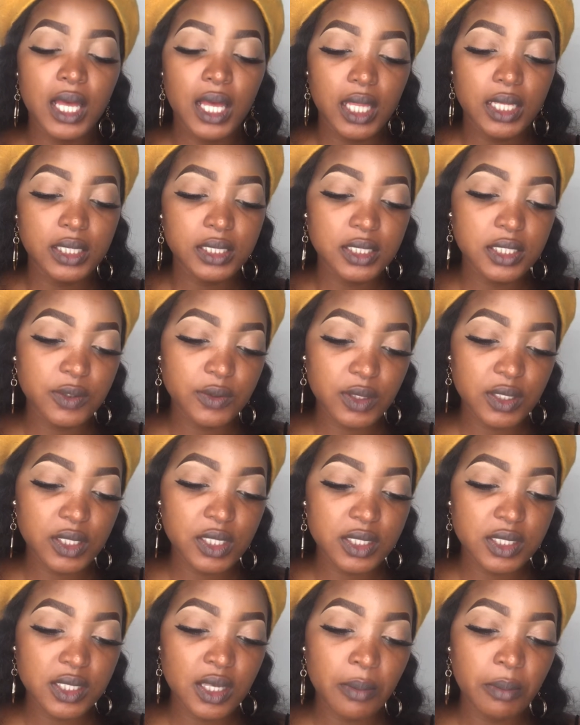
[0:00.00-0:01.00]
This is what
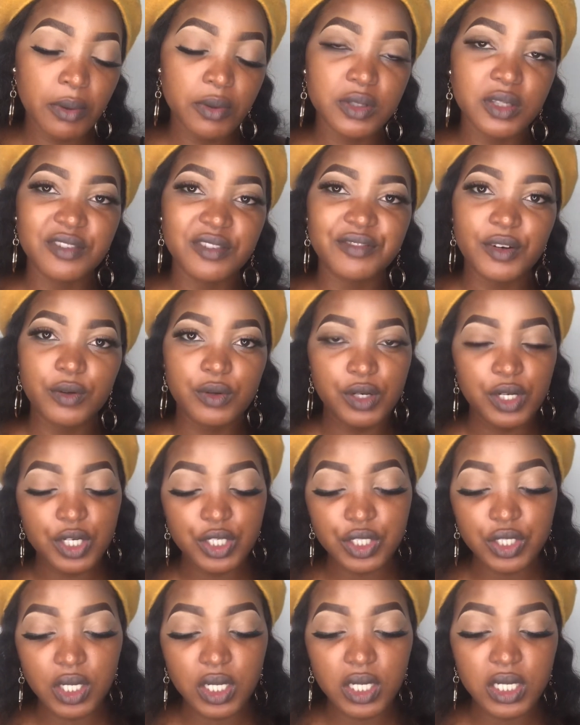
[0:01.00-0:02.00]
they say about the
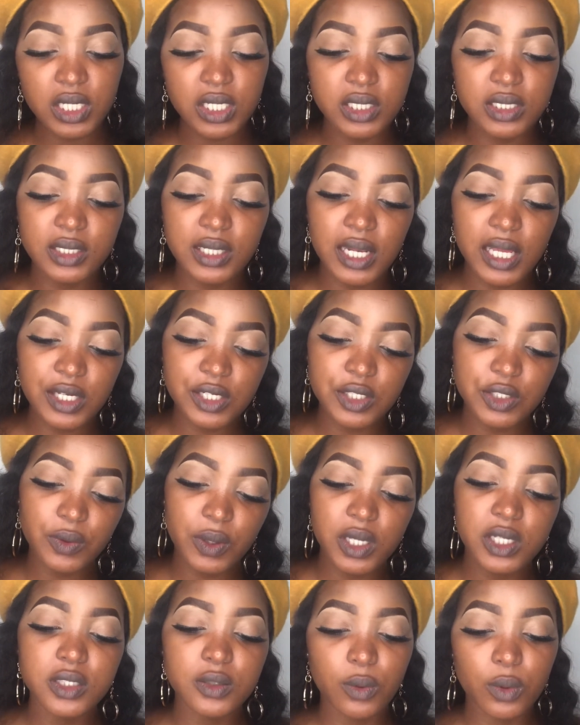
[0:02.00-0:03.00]
foundation. It's
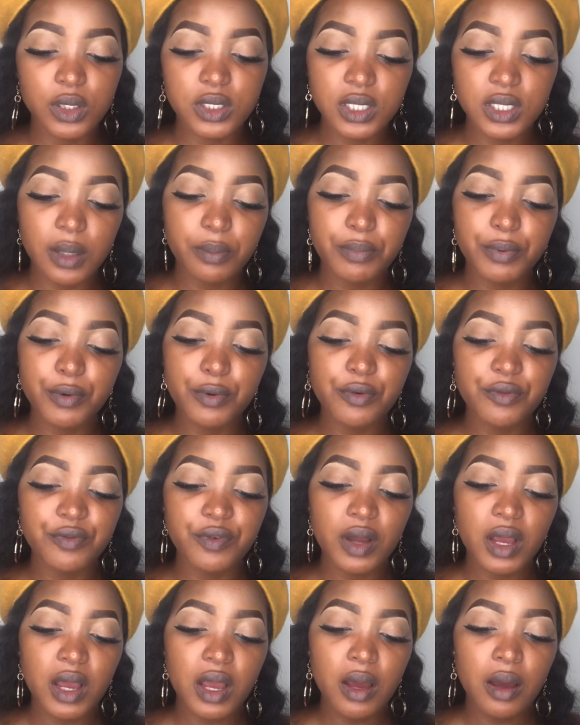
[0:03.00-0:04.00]
lightweight, waterproof,
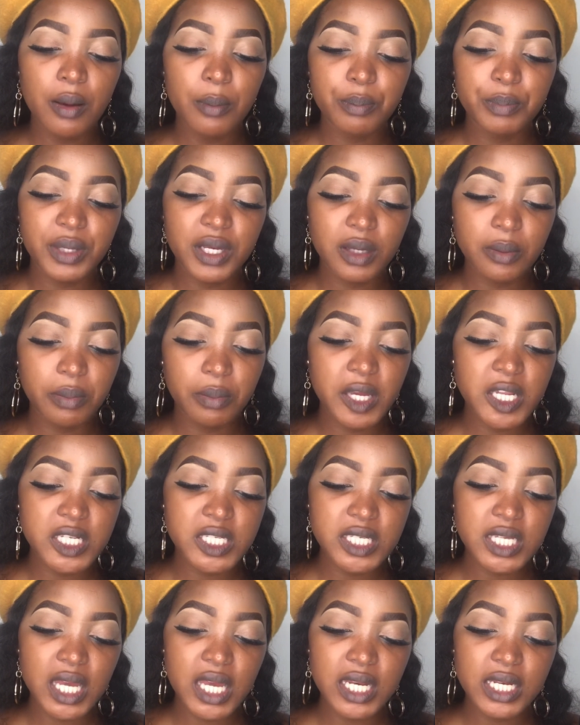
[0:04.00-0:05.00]

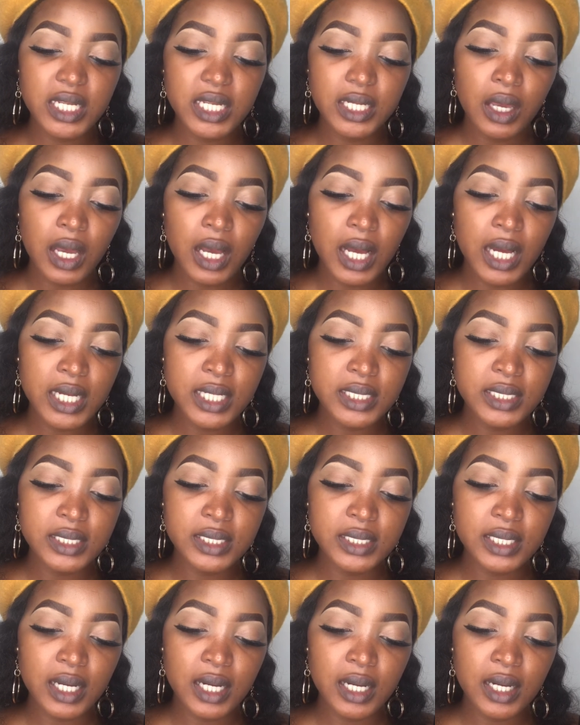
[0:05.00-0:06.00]
pigmented, and
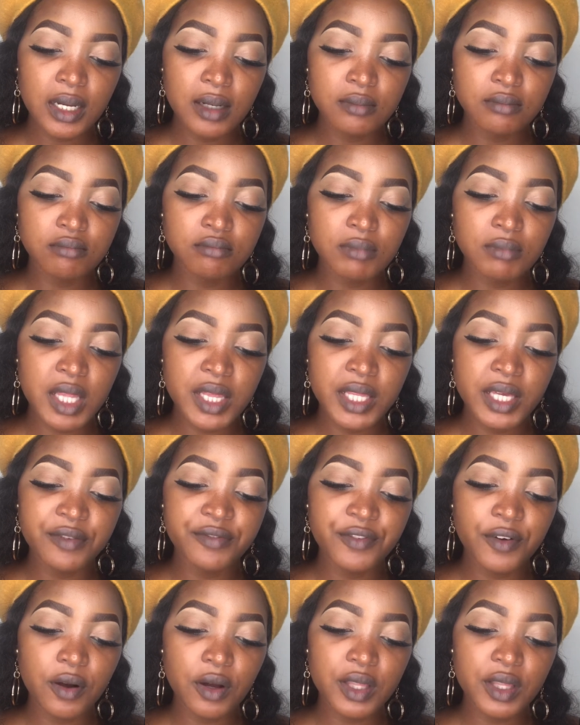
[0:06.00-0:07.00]

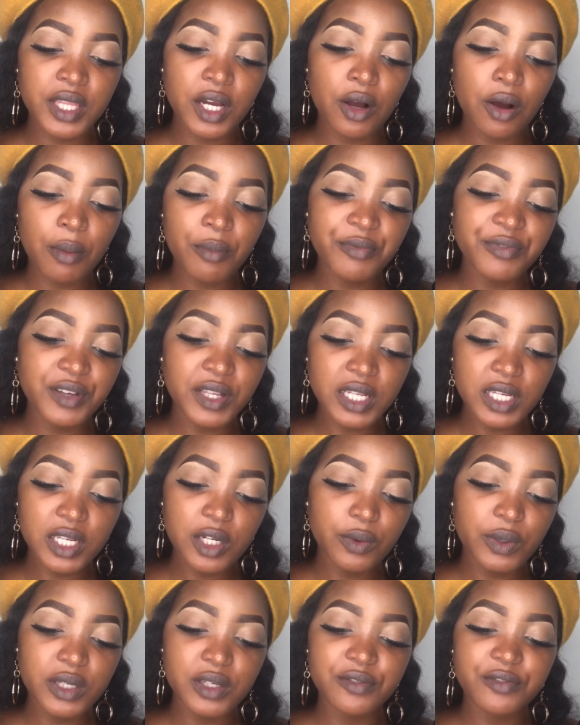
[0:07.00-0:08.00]
the comfy
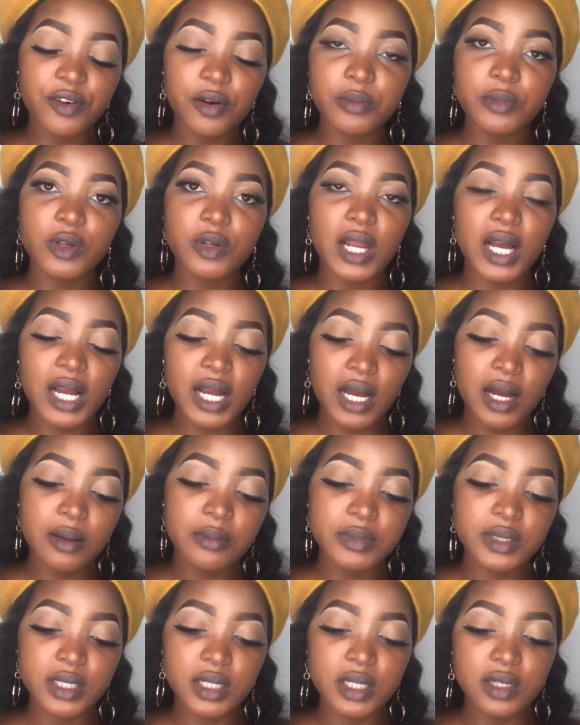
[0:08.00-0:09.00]
liquid formula
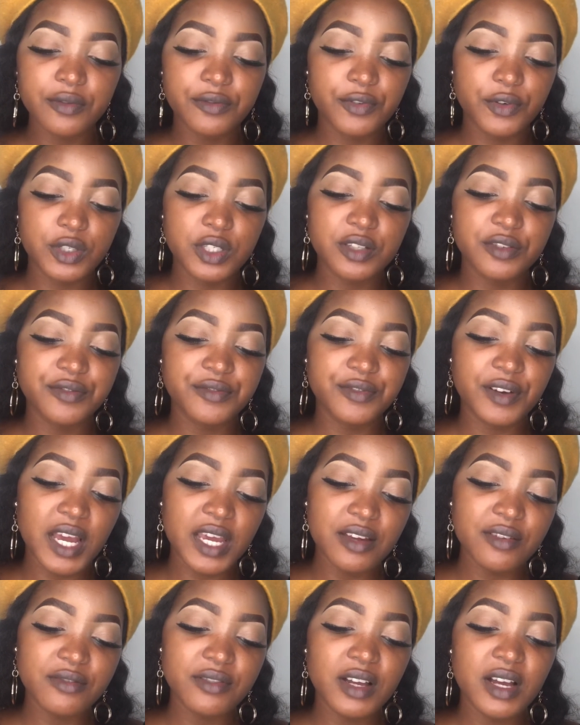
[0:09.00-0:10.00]
comes in
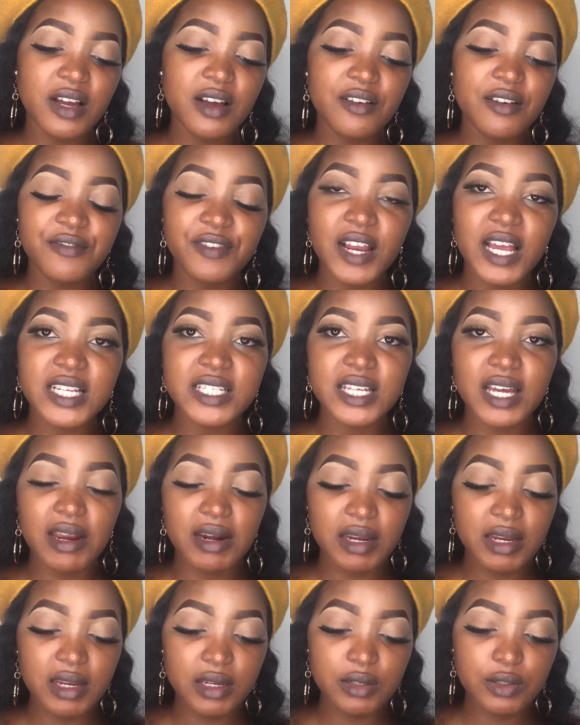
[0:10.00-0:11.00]
45
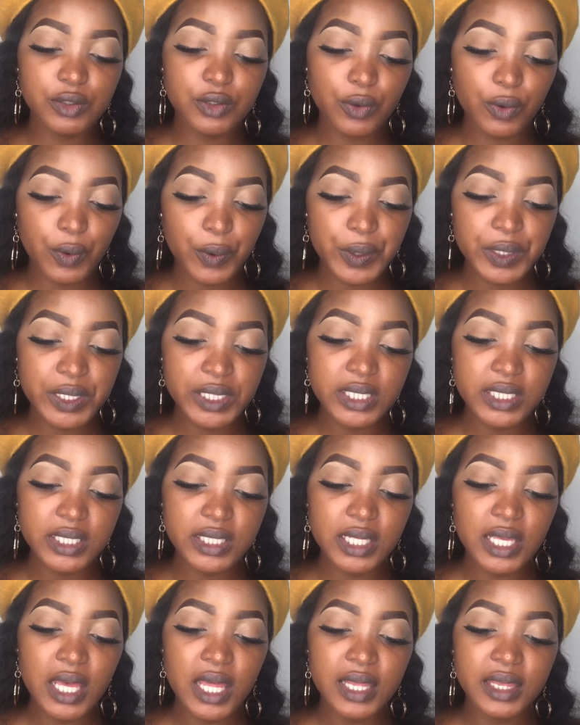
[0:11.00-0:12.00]
flattering
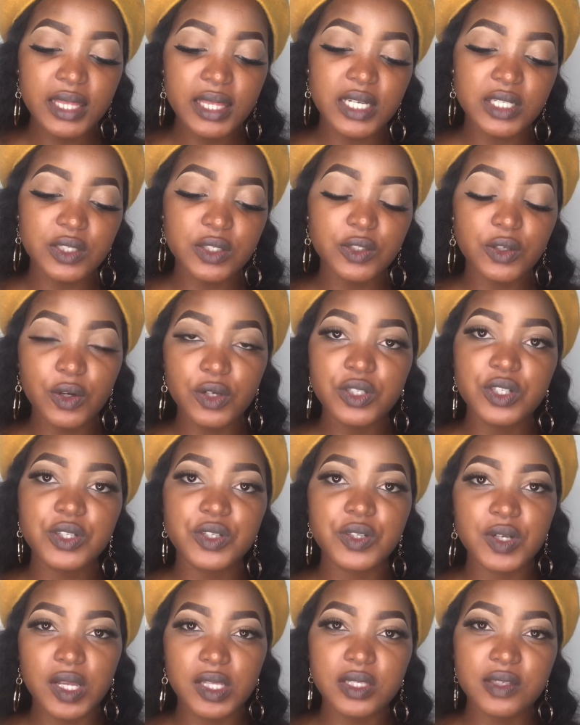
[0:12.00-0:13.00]
tones that don't
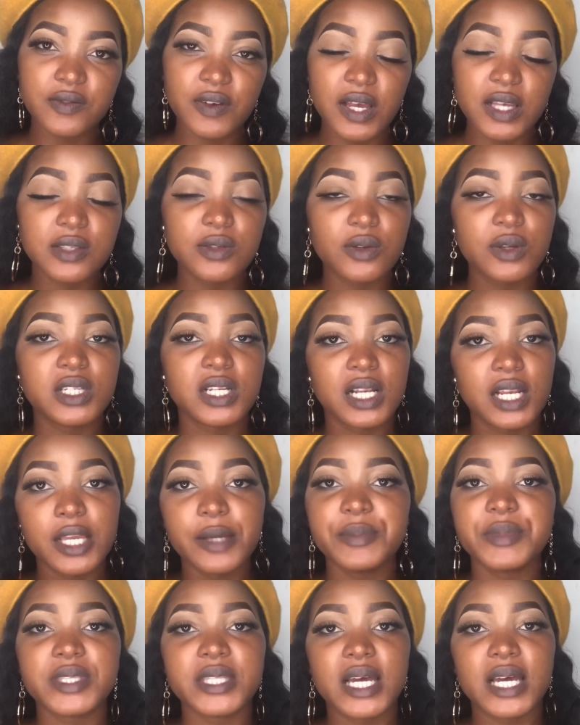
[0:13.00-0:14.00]
transfer. So it
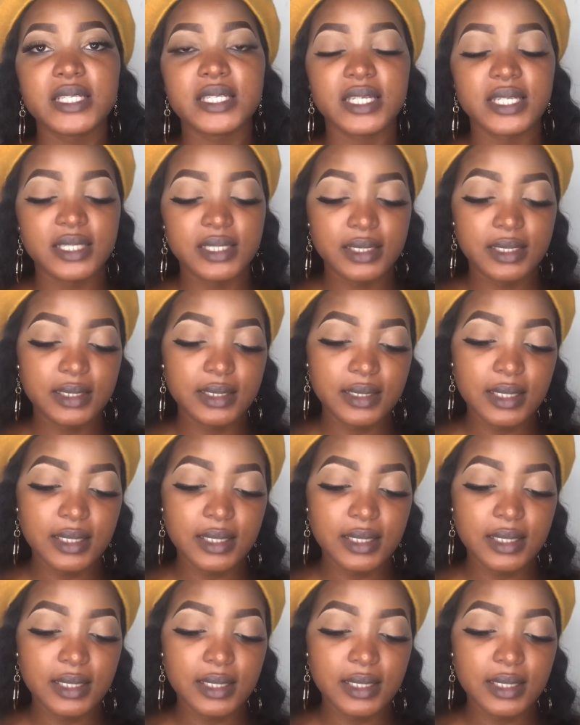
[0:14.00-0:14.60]
claims that it